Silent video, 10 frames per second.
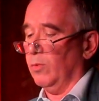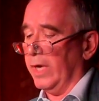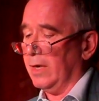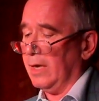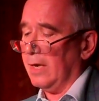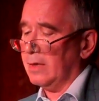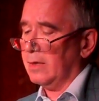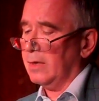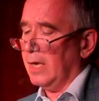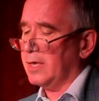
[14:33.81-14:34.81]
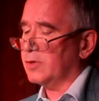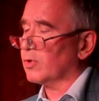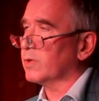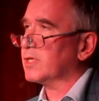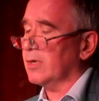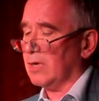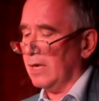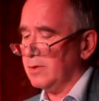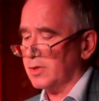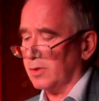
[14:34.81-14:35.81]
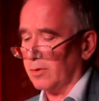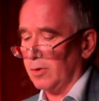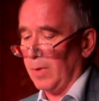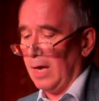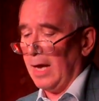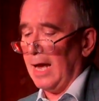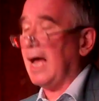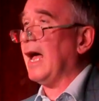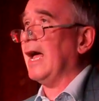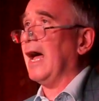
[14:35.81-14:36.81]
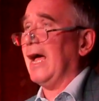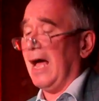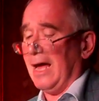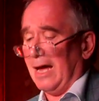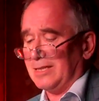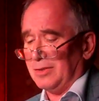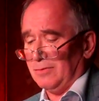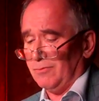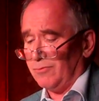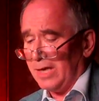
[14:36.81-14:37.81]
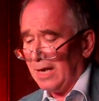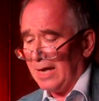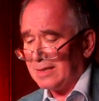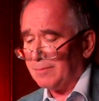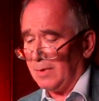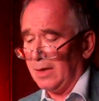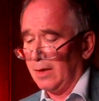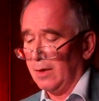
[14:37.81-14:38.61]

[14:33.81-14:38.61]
When had he drawn so close to the group? I didn't realize it.